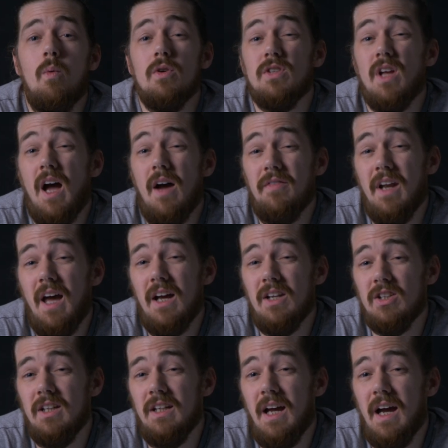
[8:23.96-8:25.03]
Whilst I haven't
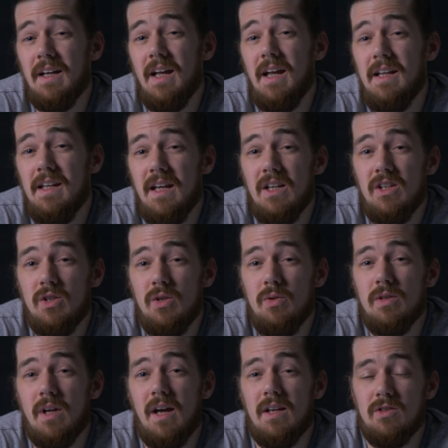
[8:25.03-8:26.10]
actually had any
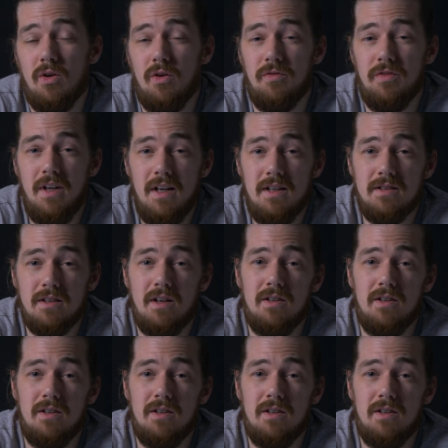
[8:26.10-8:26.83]
issues as of yet,